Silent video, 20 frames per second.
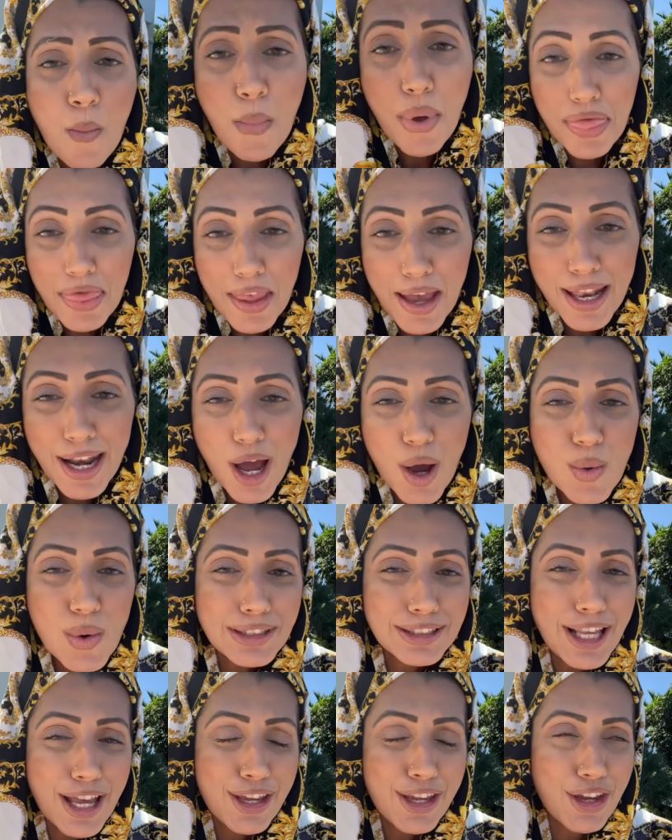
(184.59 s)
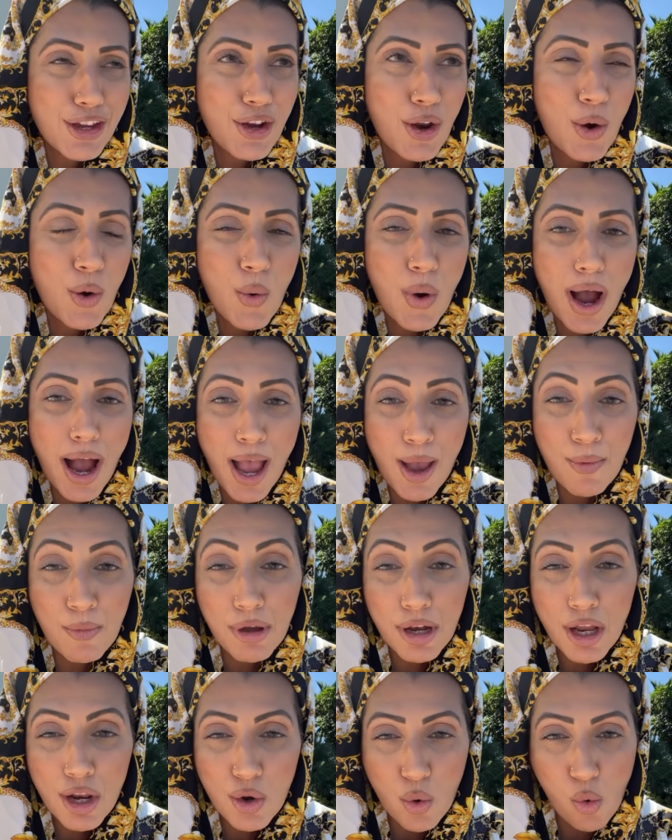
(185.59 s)
But then I was like, you know, I'm
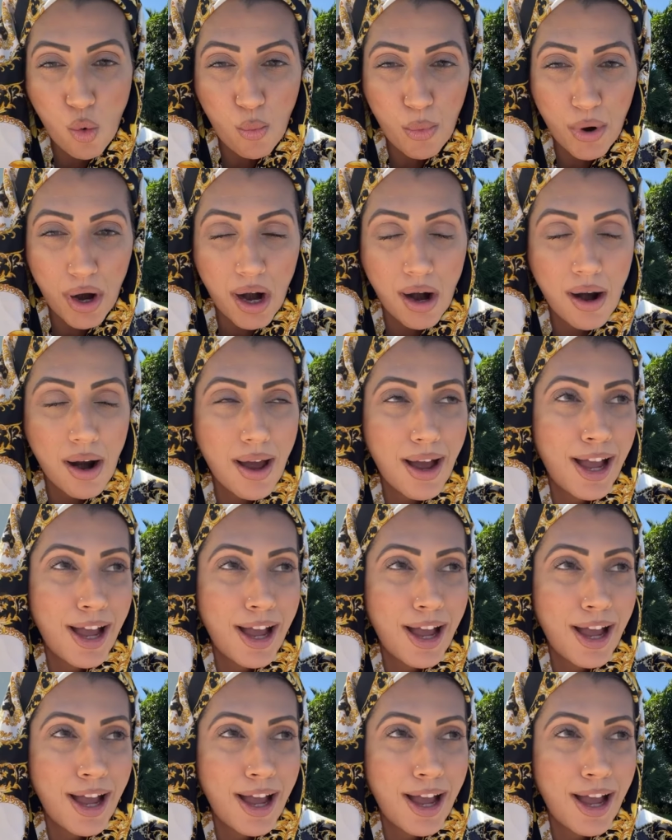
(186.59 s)
in an Uber,